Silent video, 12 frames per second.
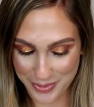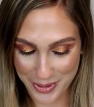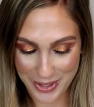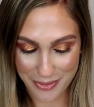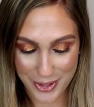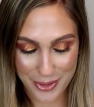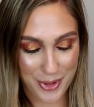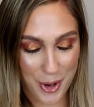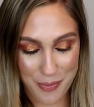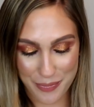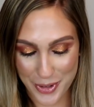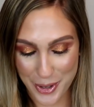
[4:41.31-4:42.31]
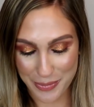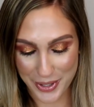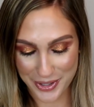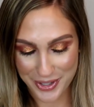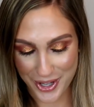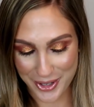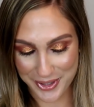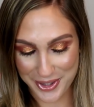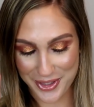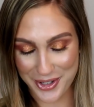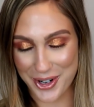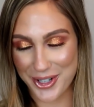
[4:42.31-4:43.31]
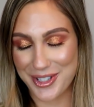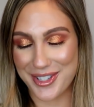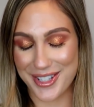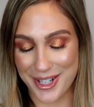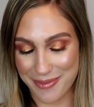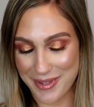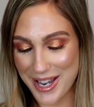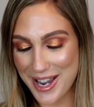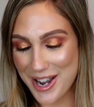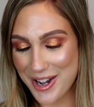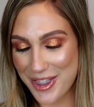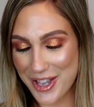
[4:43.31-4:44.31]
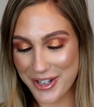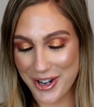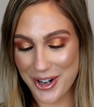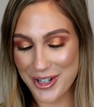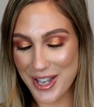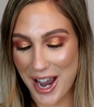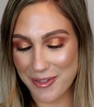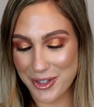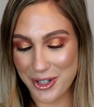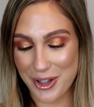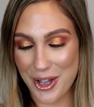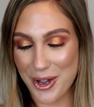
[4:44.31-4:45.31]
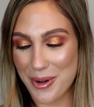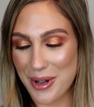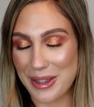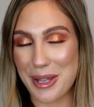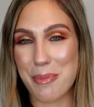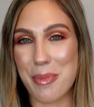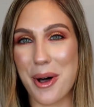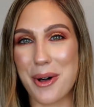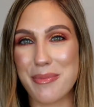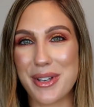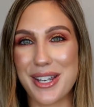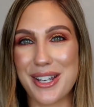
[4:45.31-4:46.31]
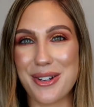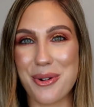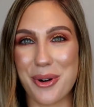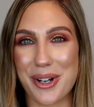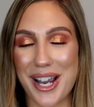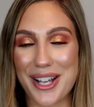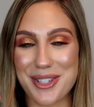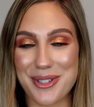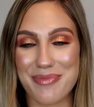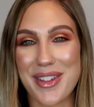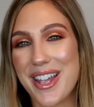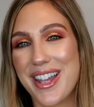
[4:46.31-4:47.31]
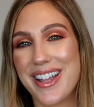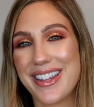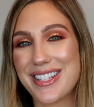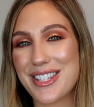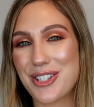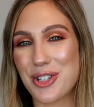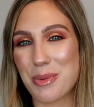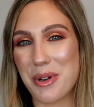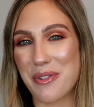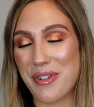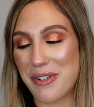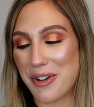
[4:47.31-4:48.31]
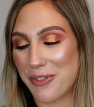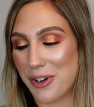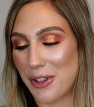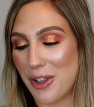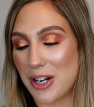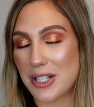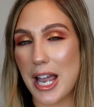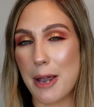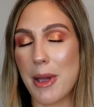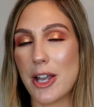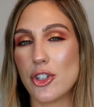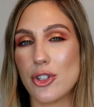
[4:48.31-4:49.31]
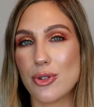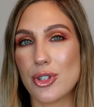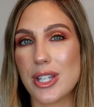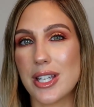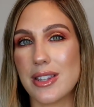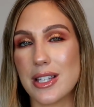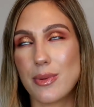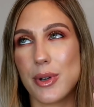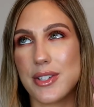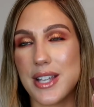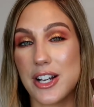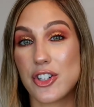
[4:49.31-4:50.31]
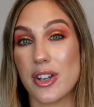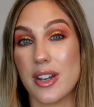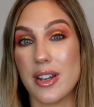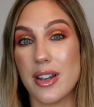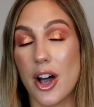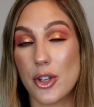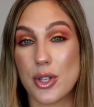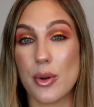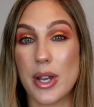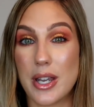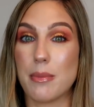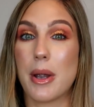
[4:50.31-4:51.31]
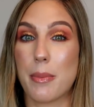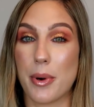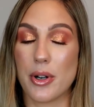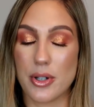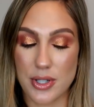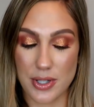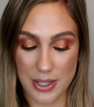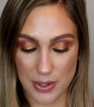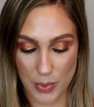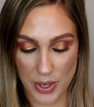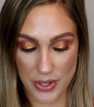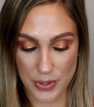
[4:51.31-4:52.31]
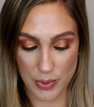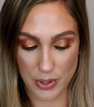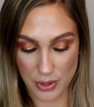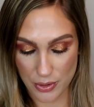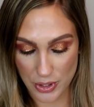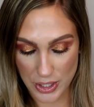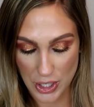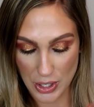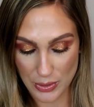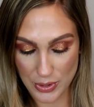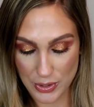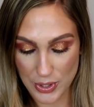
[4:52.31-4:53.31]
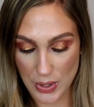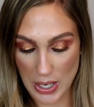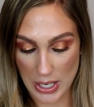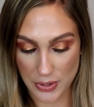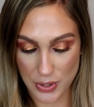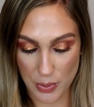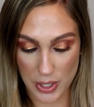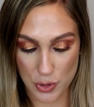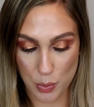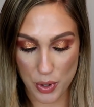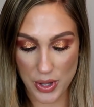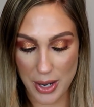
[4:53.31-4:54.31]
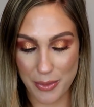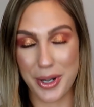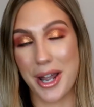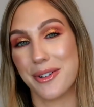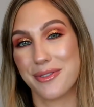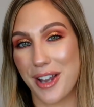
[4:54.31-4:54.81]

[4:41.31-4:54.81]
quite a few. Nope, nope, there's another one. The NARS, yep. The NARS Afterglow Lip Balm in Orgasm. This has just been a favorite for a long time and usually this one is actually also in my purse is where this one usually goes. So I also wanted to pull that one out.